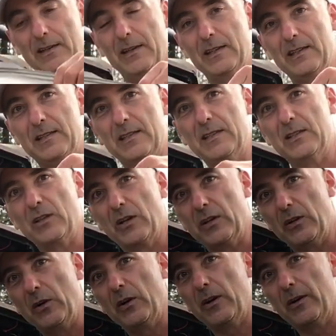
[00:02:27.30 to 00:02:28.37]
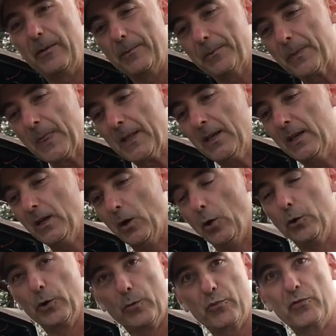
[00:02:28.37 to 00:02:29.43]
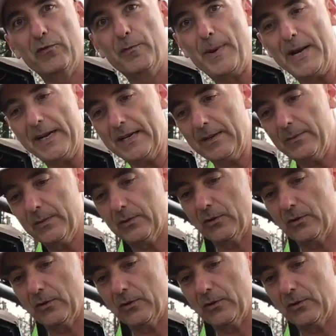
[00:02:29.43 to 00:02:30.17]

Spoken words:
And this is an odor-proof bag.